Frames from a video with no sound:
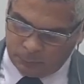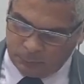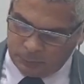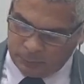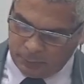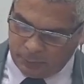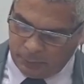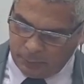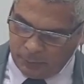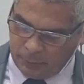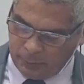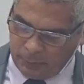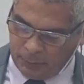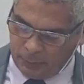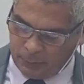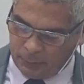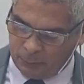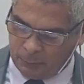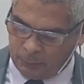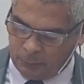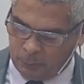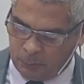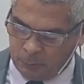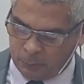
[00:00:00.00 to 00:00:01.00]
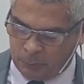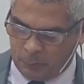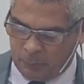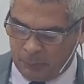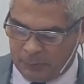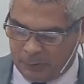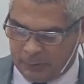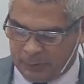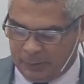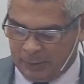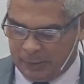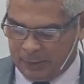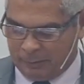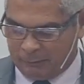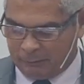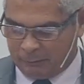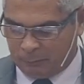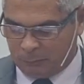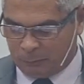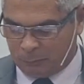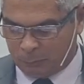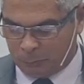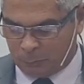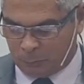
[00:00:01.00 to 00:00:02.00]
I love the Lord
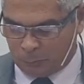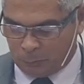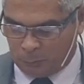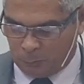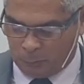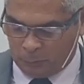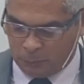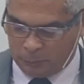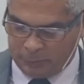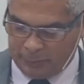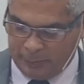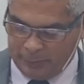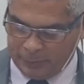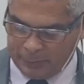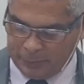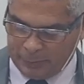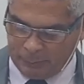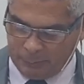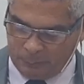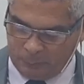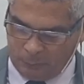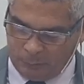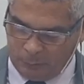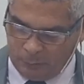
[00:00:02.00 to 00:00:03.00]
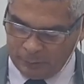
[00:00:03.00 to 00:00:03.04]
because